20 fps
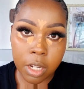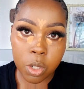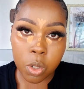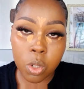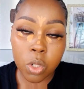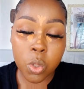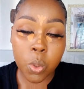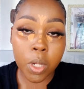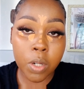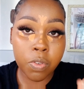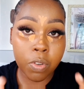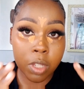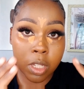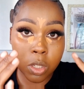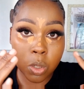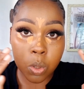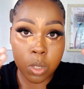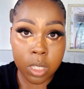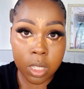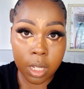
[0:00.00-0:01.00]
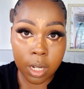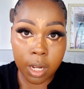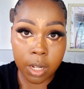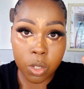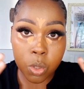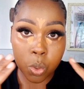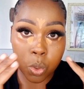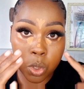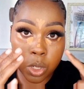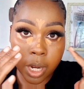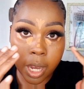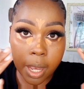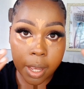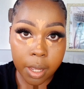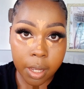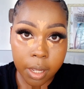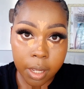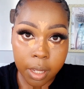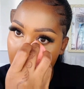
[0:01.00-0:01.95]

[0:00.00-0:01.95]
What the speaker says: Don't wait for this concealer to dry.